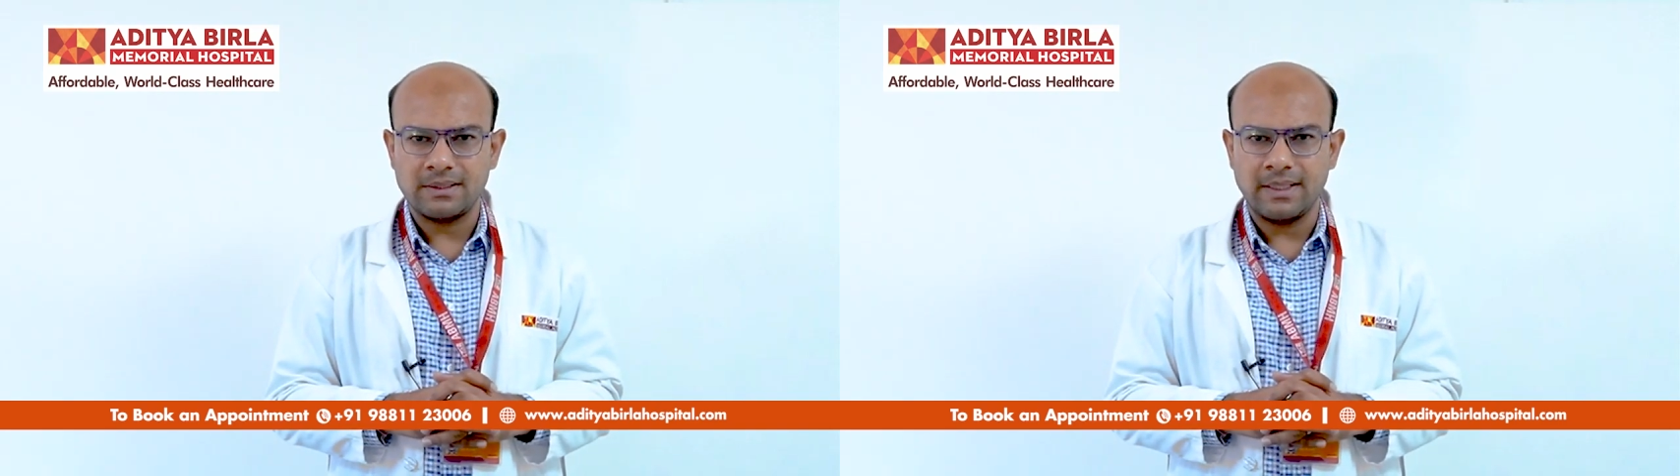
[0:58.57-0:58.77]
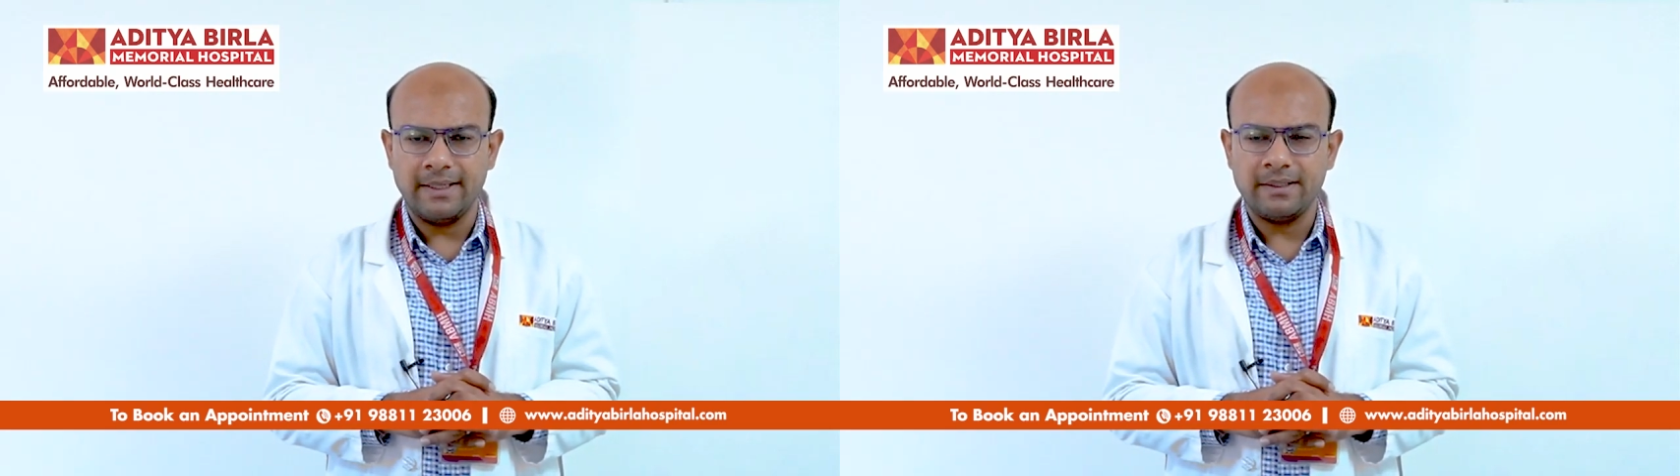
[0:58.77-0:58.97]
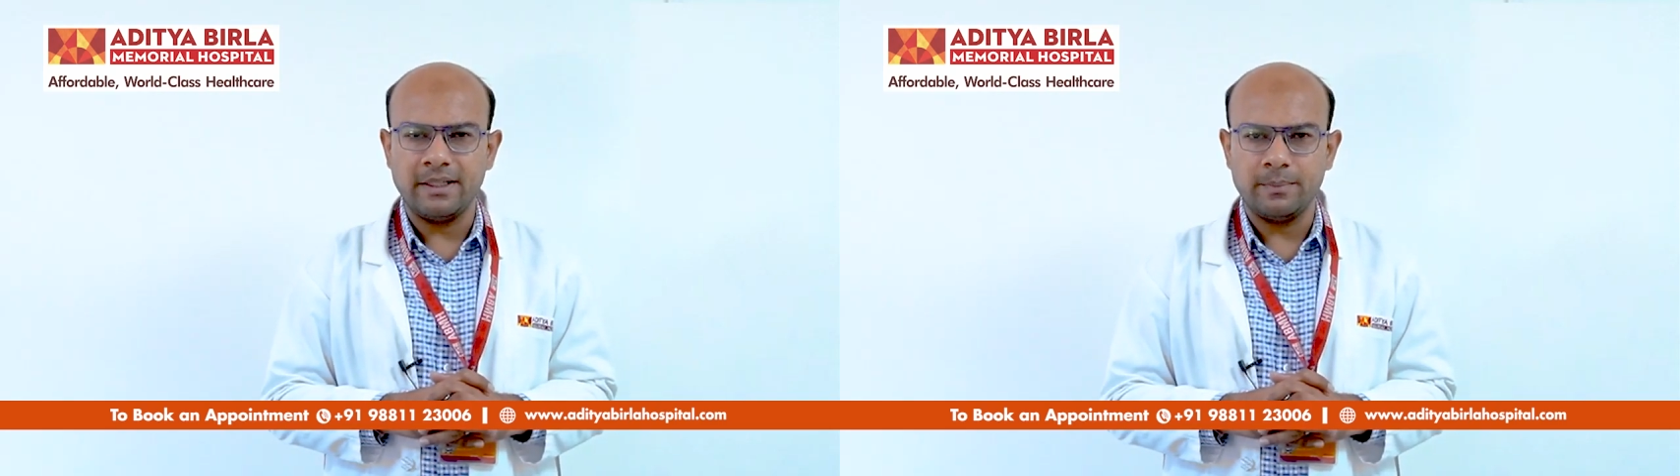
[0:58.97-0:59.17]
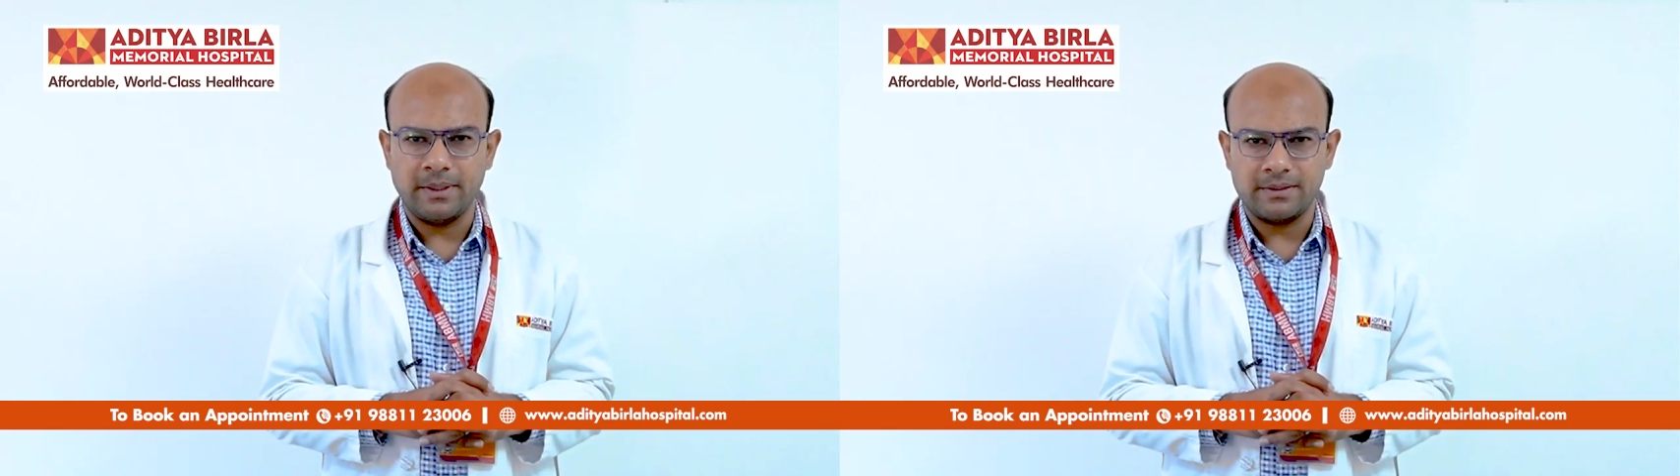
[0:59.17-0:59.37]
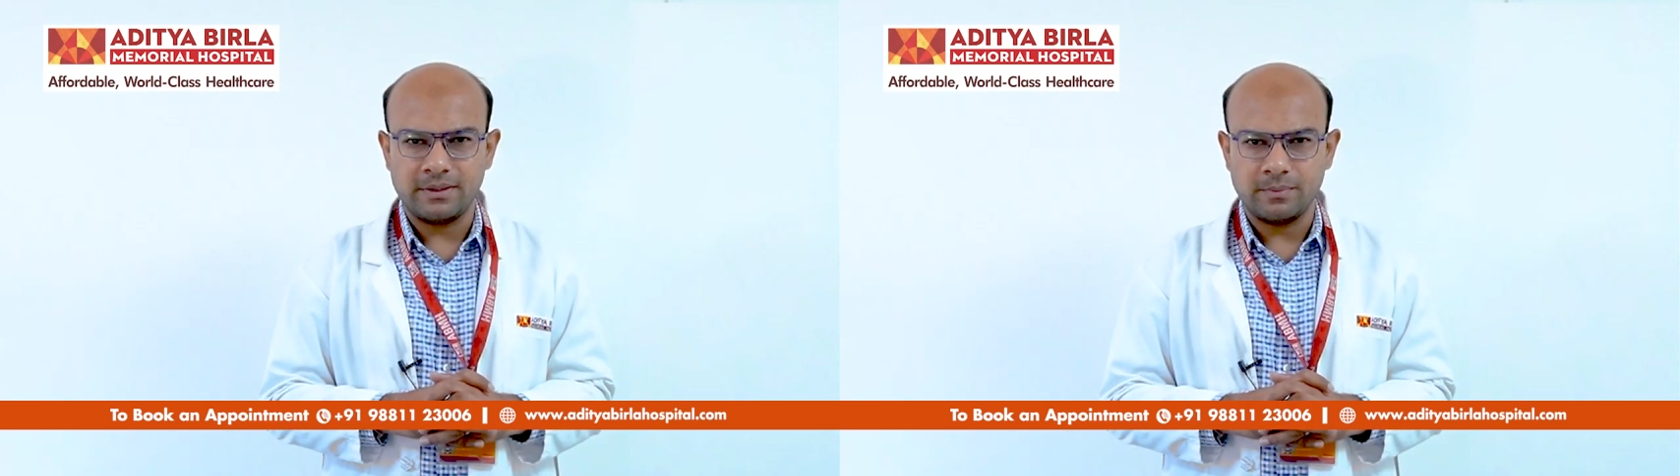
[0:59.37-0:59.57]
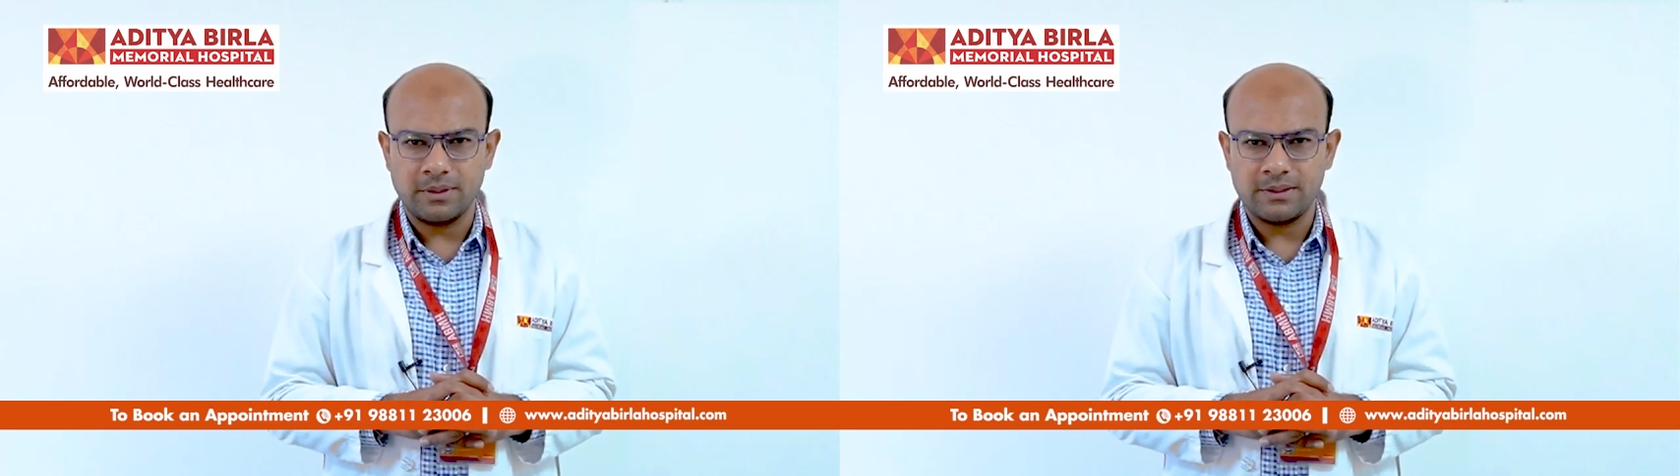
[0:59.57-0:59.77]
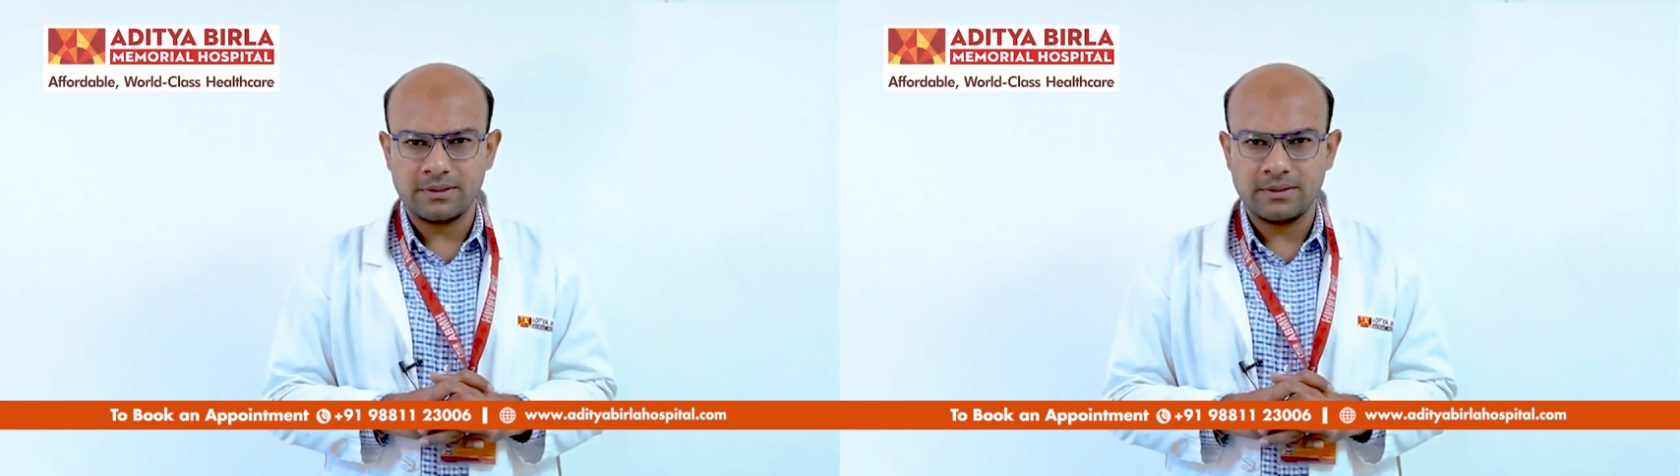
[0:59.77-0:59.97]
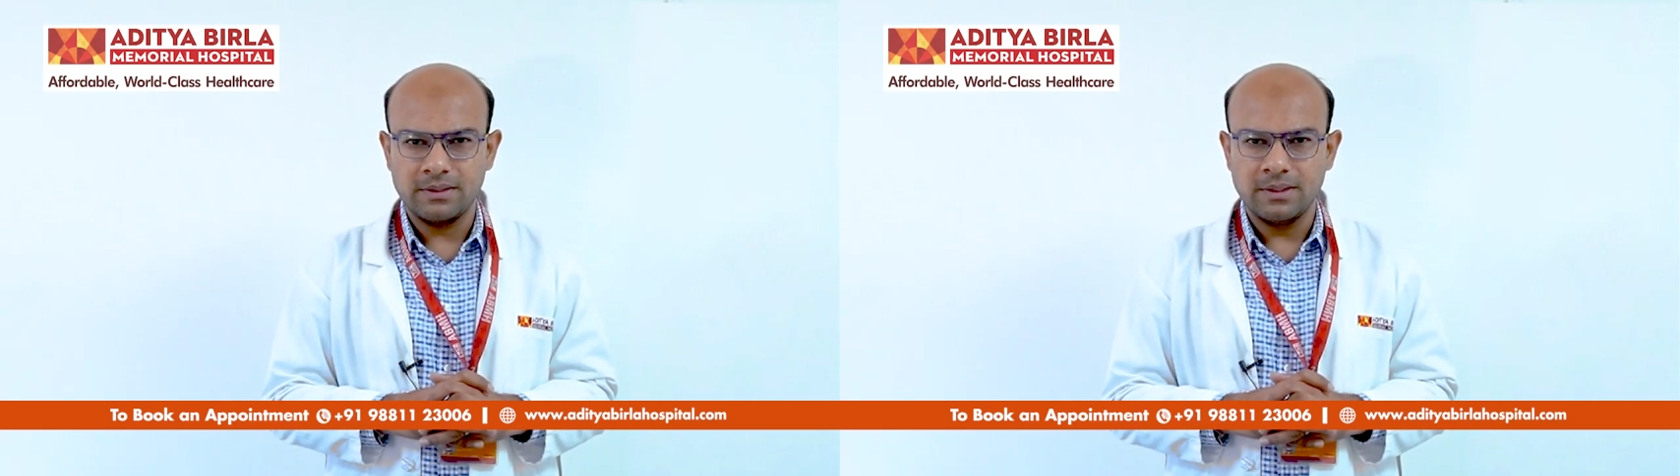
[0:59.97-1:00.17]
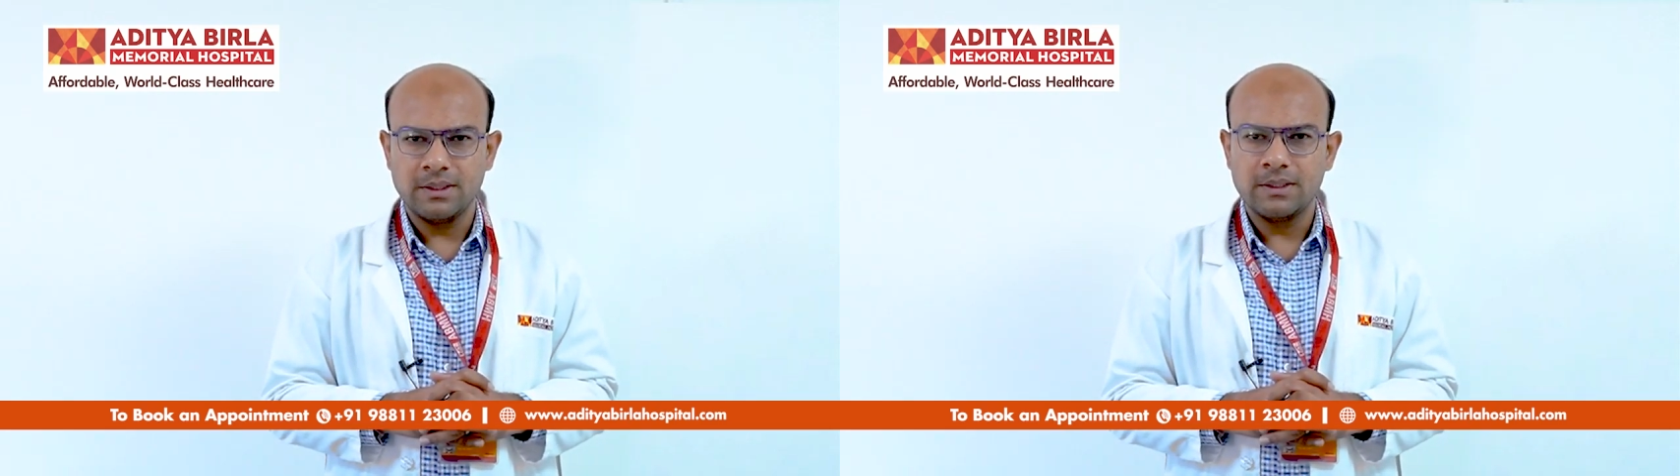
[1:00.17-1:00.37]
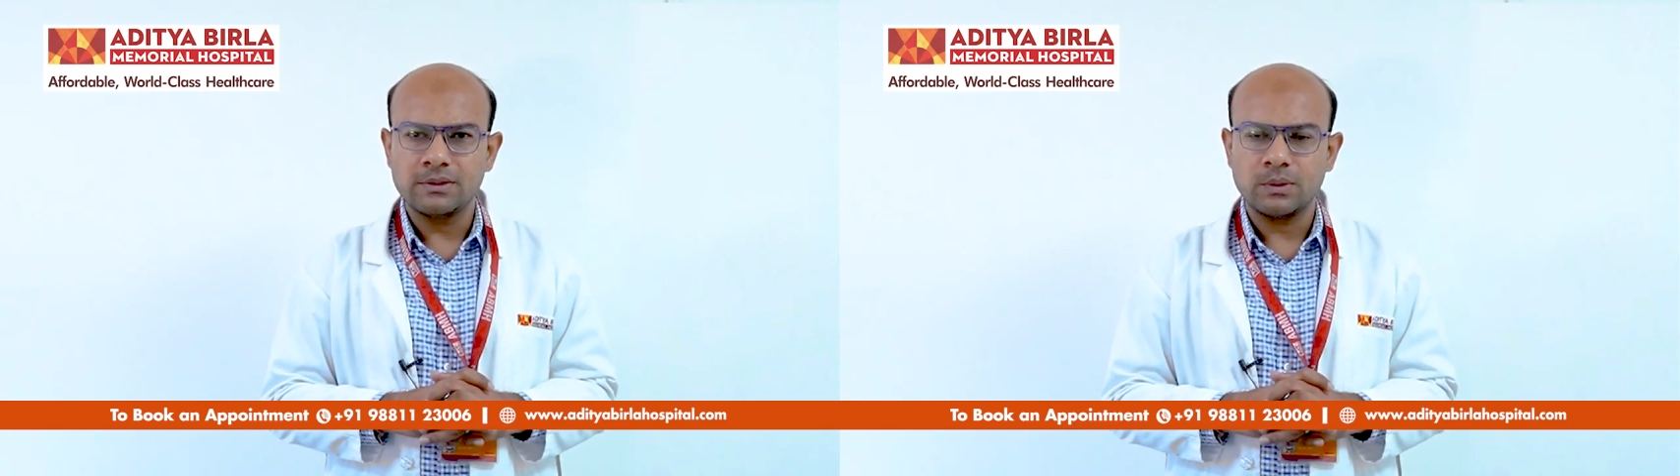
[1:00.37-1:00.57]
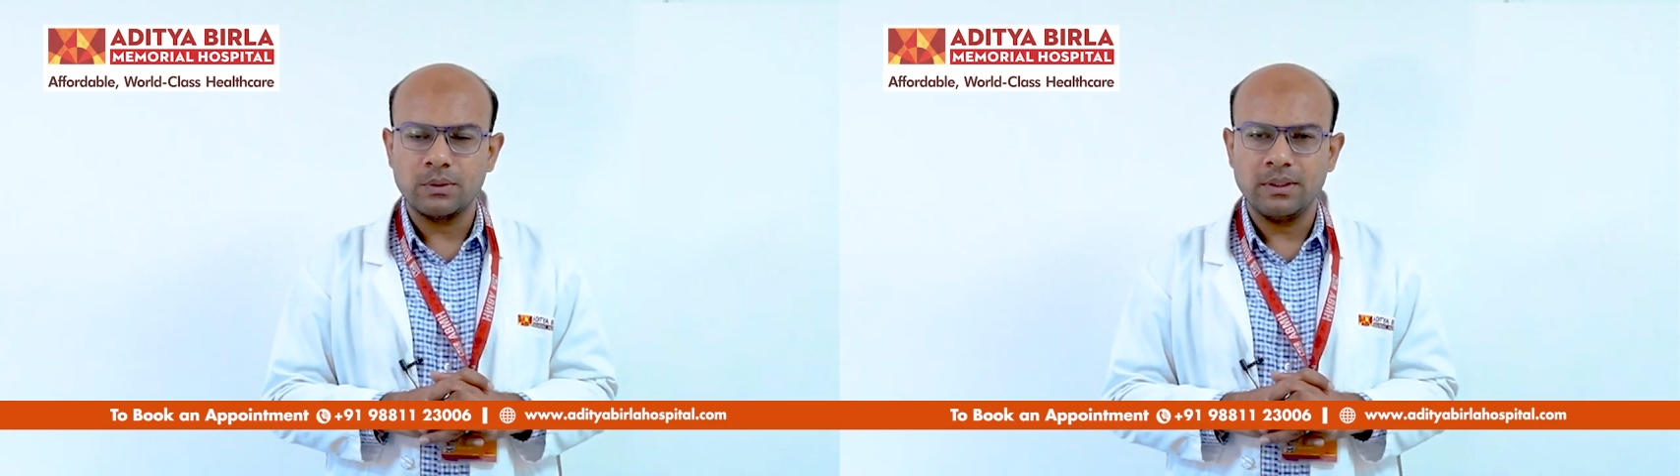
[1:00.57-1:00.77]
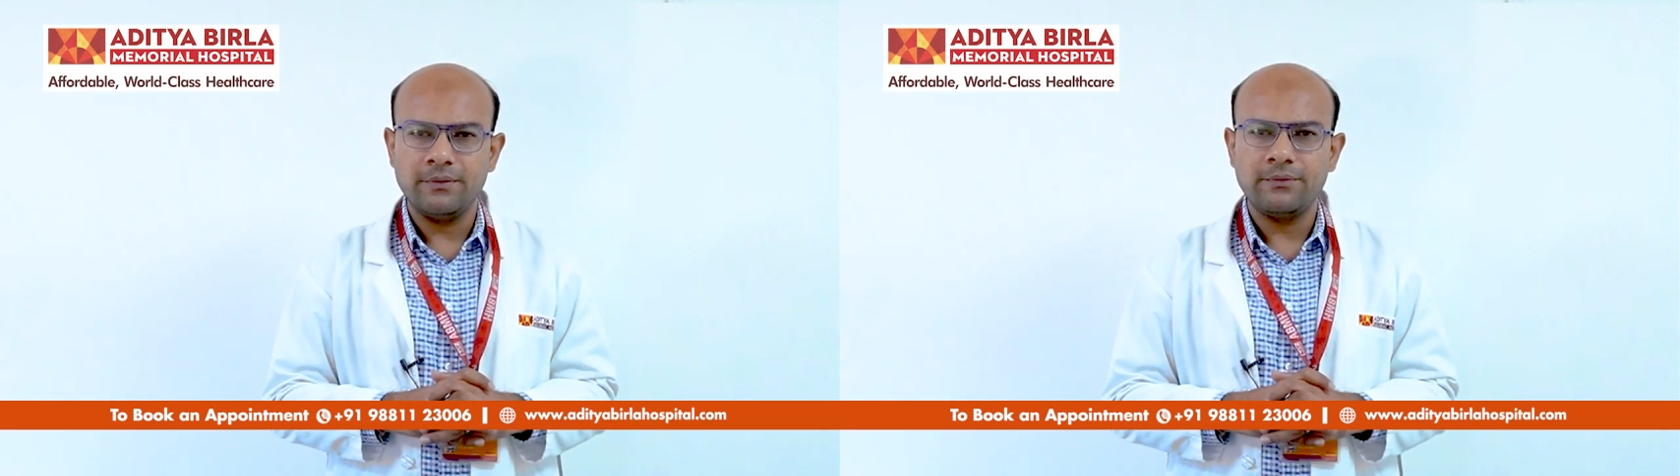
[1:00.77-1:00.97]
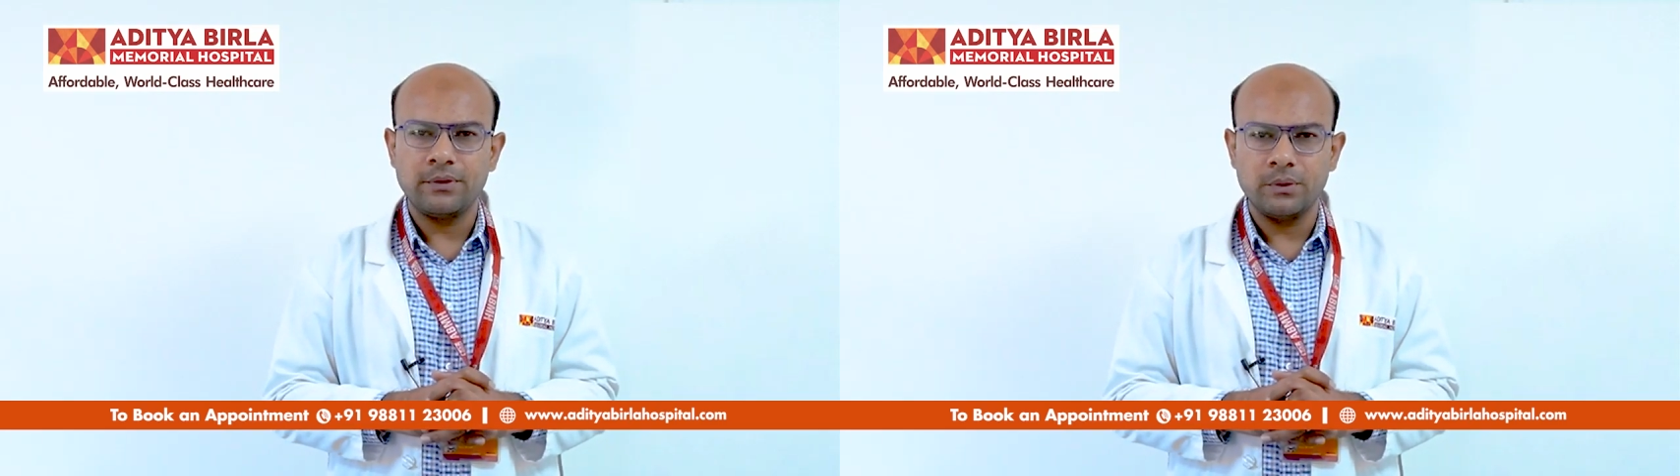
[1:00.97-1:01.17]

like deep brain stimulation. So if